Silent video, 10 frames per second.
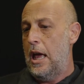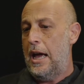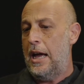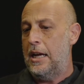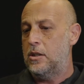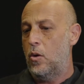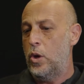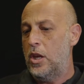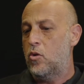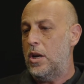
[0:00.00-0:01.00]
And
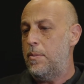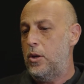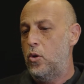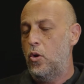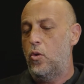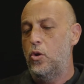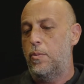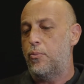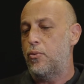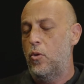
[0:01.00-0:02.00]
with Incredibuild, you could,
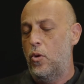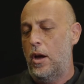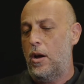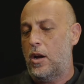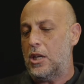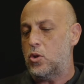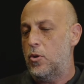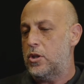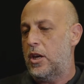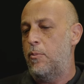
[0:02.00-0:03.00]
uh,
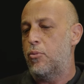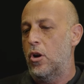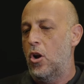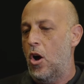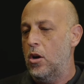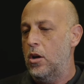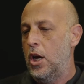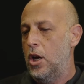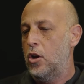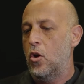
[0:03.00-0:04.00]
customers can prolong,
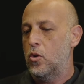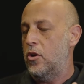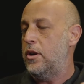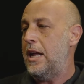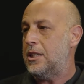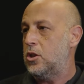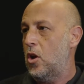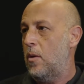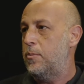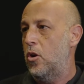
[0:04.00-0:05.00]
you know, their
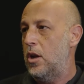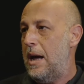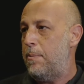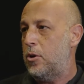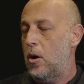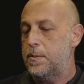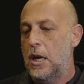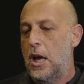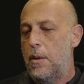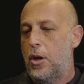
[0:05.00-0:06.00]
desktop, their laptops,
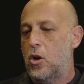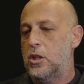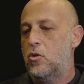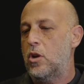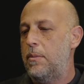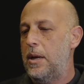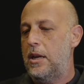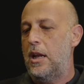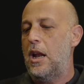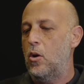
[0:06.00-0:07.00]
because
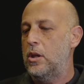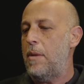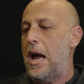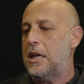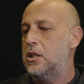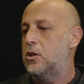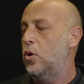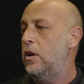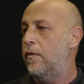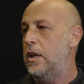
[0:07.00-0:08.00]
Incredibuild allow them access
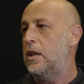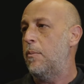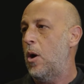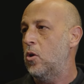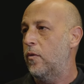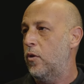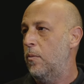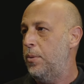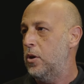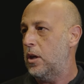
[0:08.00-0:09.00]
to infinite amount of
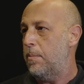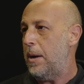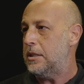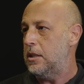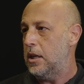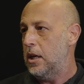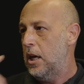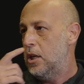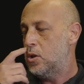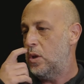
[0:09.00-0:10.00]
compute capacity.
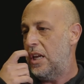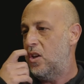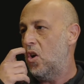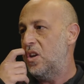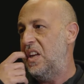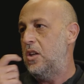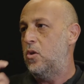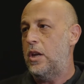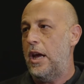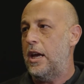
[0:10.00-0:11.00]
So they don't need
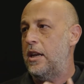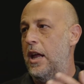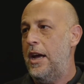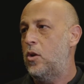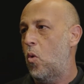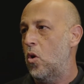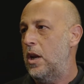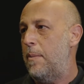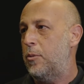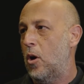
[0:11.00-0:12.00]
to take an eight core
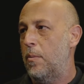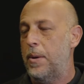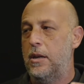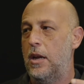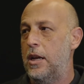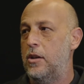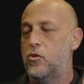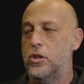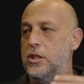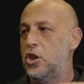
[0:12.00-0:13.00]
laptop and, and
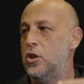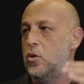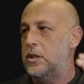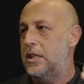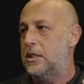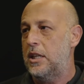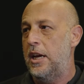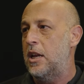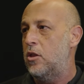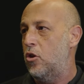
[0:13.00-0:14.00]
transition to
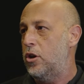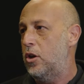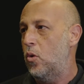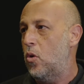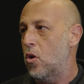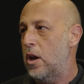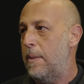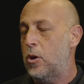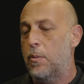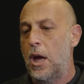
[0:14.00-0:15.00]
16 and 32 core
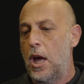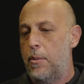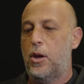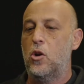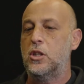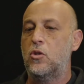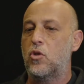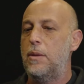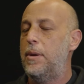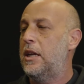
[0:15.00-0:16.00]
laptop because
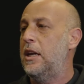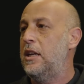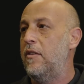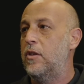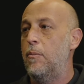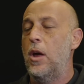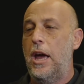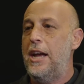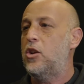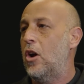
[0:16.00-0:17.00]
Incredibuild can give them
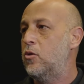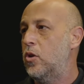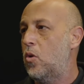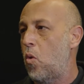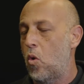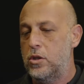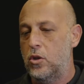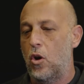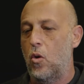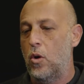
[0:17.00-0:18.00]
800 cores,
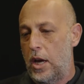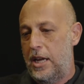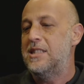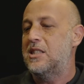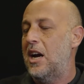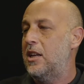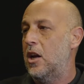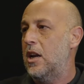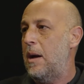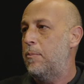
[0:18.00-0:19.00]
you know, inside
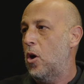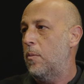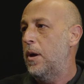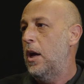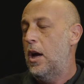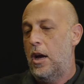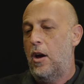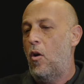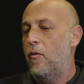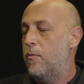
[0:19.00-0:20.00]
their laptop
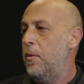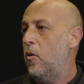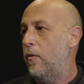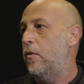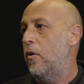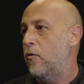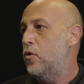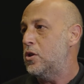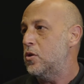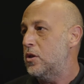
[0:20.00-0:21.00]
uh, of, of, of,
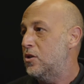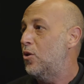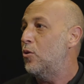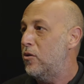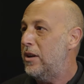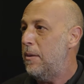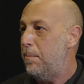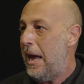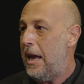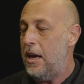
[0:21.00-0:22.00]
resources. They're already
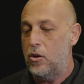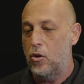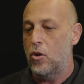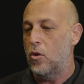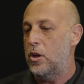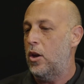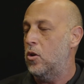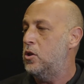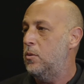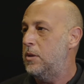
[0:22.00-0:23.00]
paying, you know, they
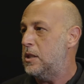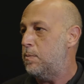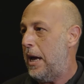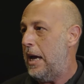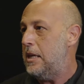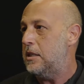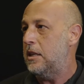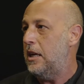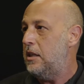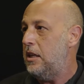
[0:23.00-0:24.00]
consume the space
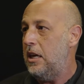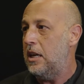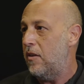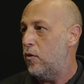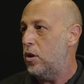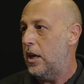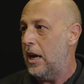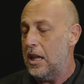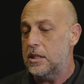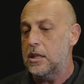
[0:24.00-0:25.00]
and IT and everything
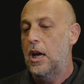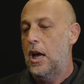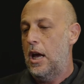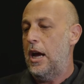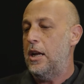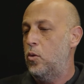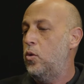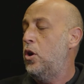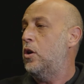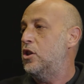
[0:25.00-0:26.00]
else,
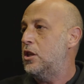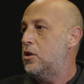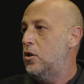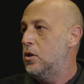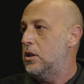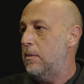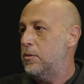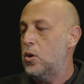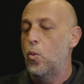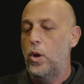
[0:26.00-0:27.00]
and you can just use them.
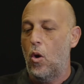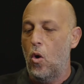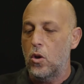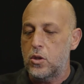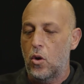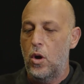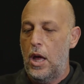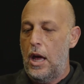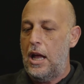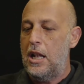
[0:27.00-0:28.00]
So we also
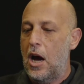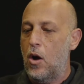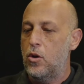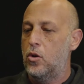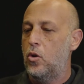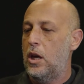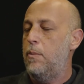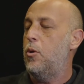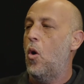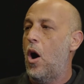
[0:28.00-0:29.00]
allow you to
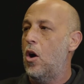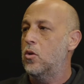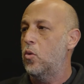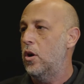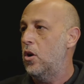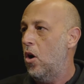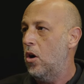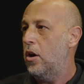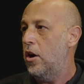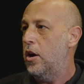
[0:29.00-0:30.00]
keep your hardware
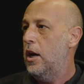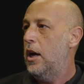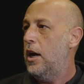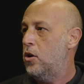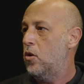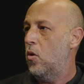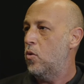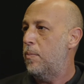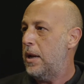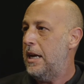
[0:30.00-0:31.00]
longer and, you know,
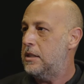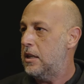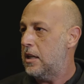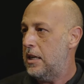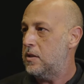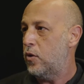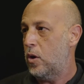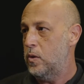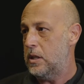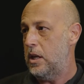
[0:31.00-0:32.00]
replace it less
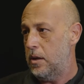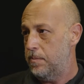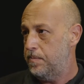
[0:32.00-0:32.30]
frequently.